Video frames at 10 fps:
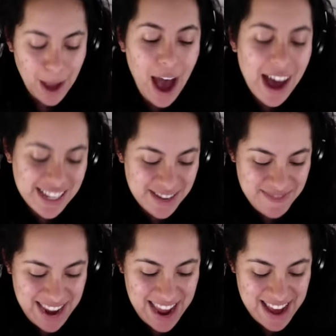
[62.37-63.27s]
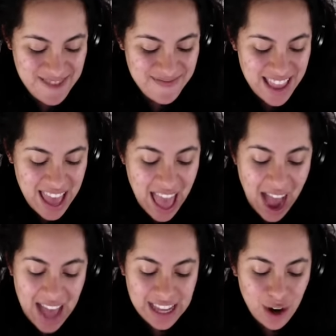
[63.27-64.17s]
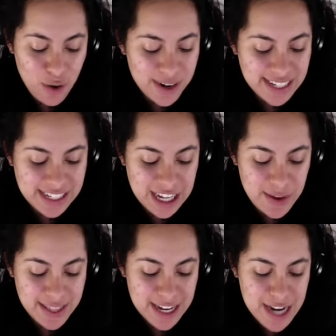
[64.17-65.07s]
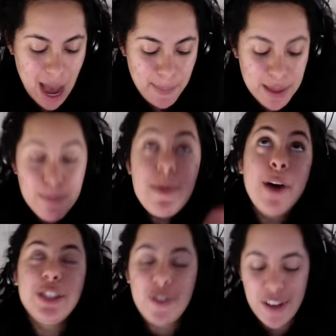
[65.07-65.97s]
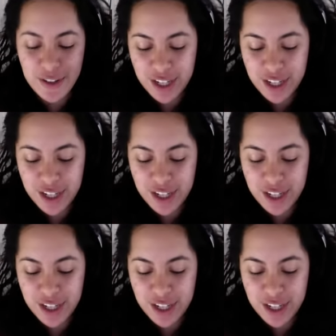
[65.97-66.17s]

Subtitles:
Awesome name. I can already see you on the top of the most viewed